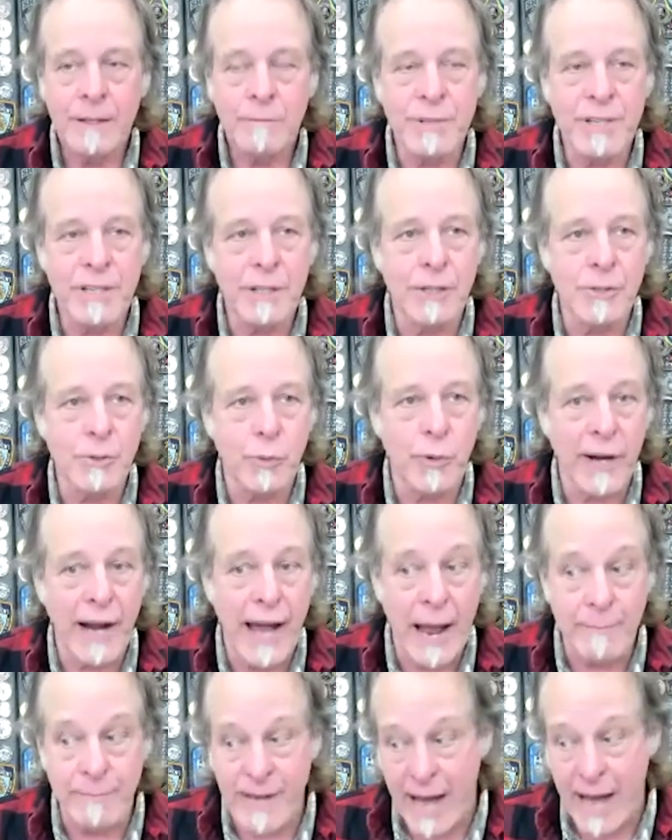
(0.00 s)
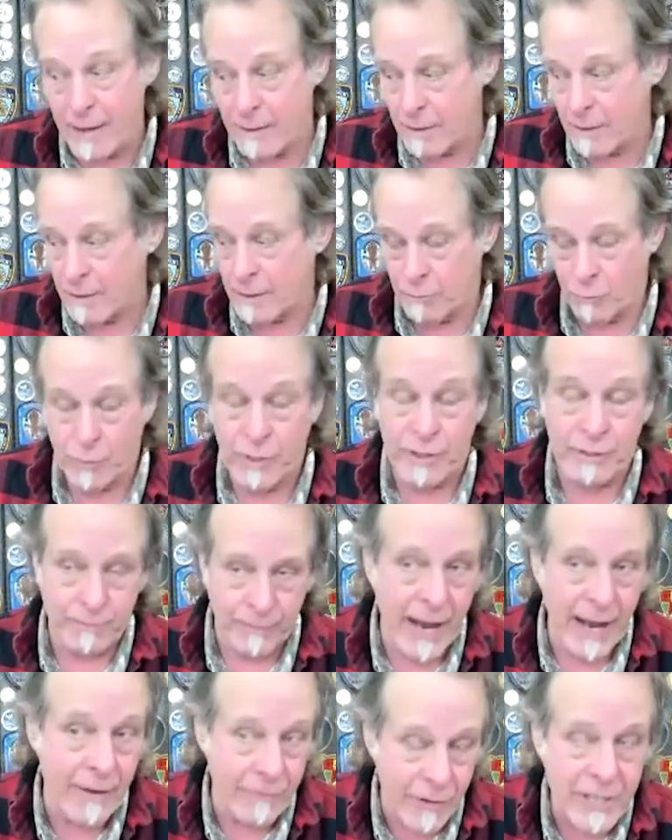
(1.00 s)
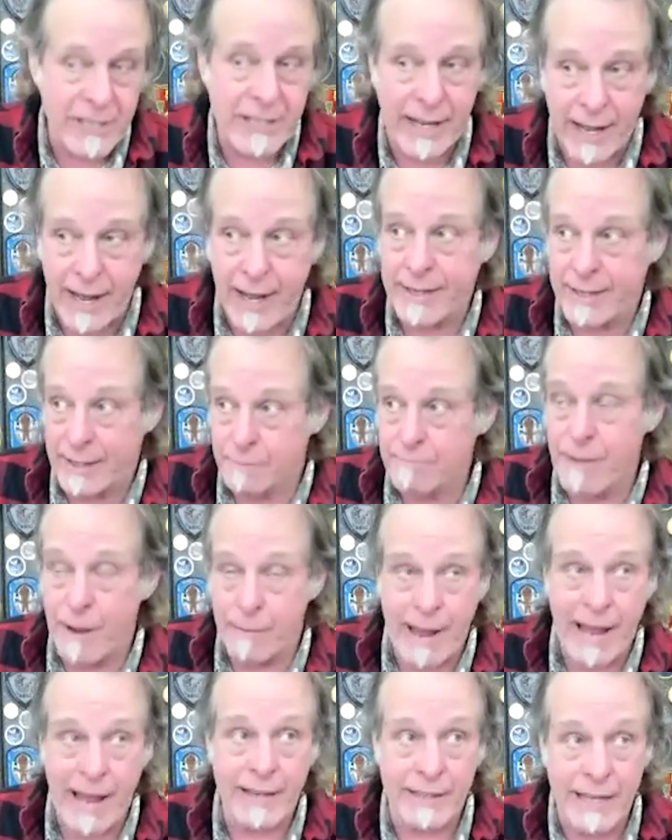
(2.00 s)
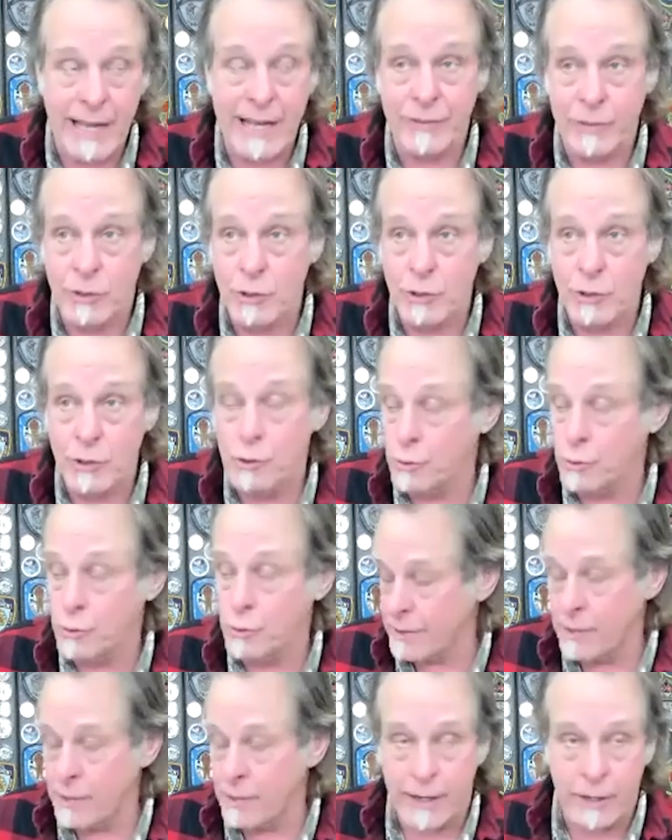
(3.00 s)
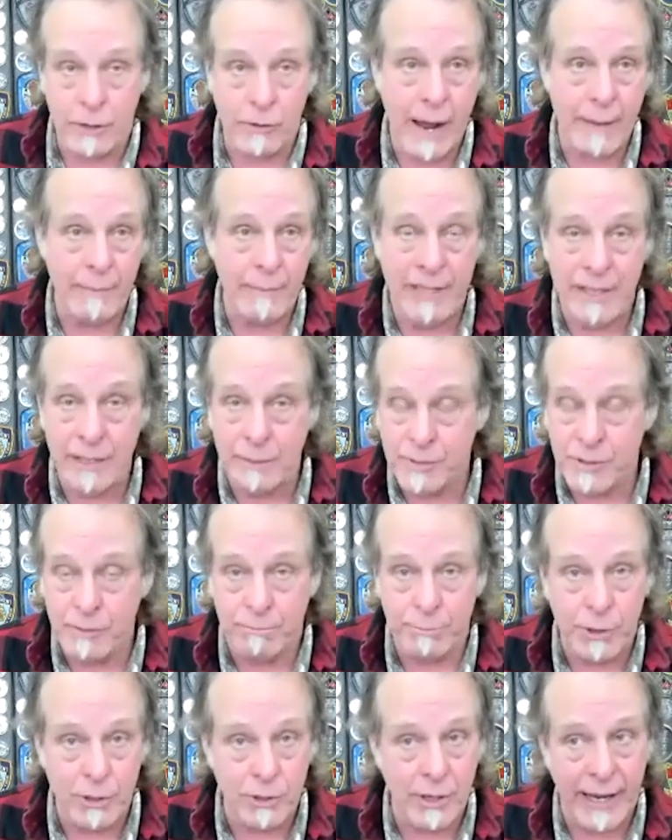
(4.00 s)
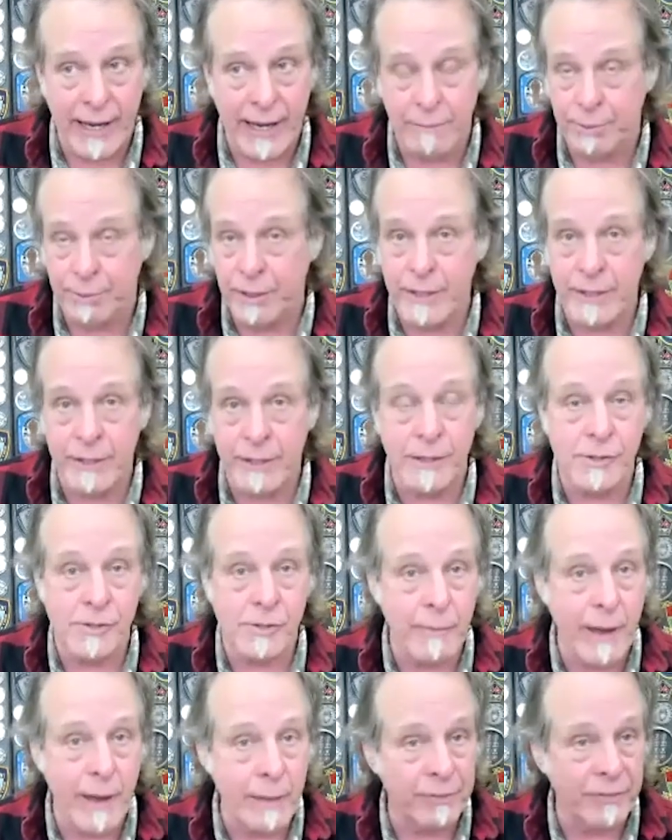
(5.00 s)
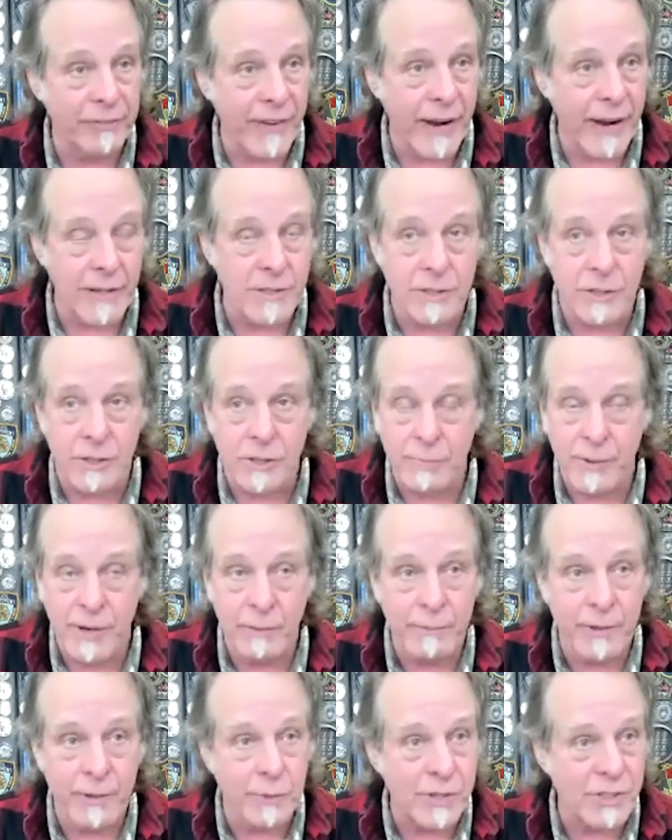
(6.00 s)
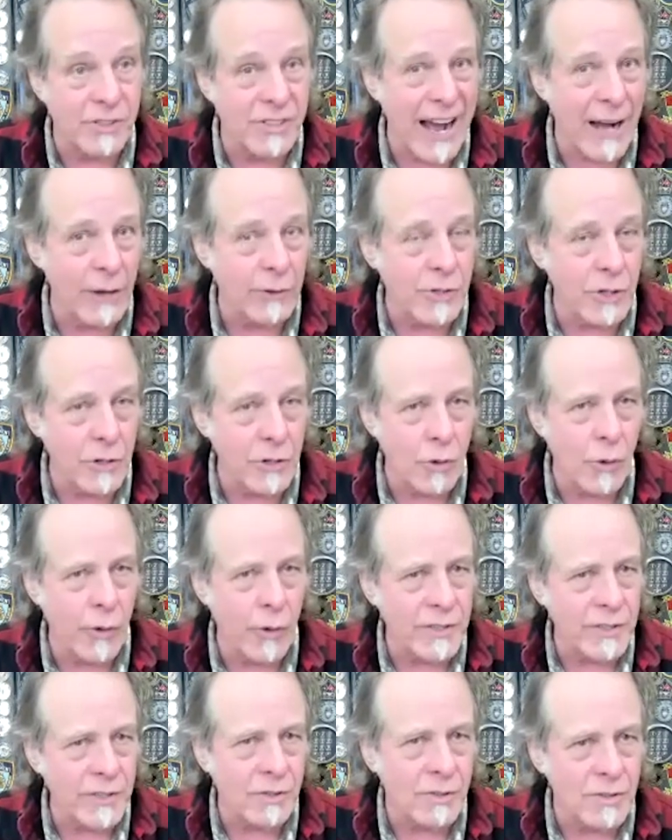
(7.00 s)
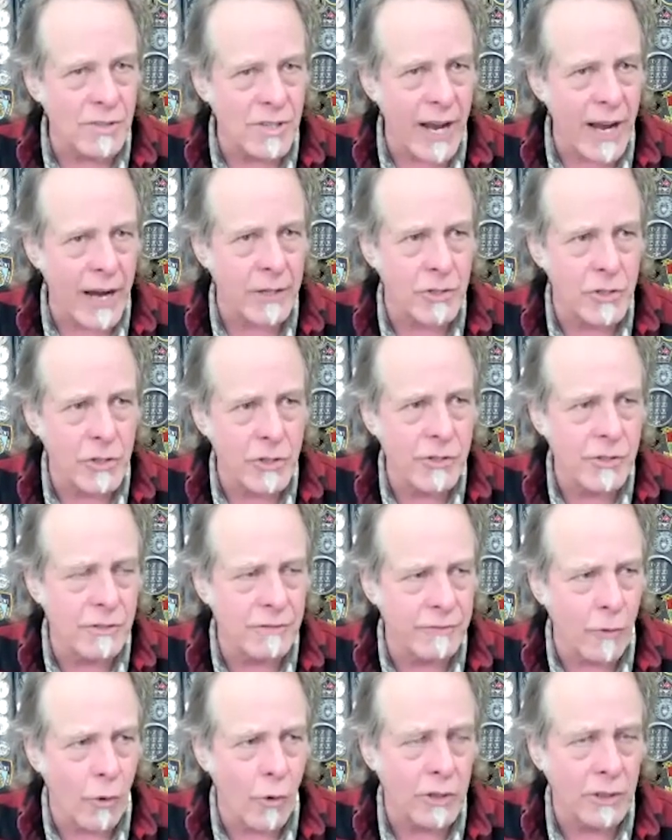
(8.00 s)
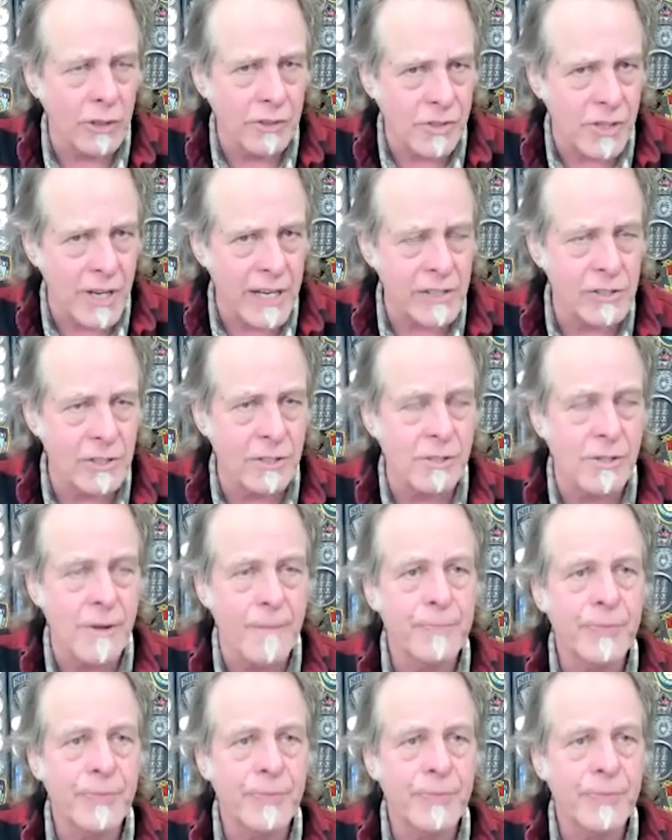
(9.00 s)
Because when I'm not, every day I get in my man cave cuckoo's nest and I grab a Gibson Birdland, plug it into some amplifiers and experiment with sounds and noises and textures and vocalizations.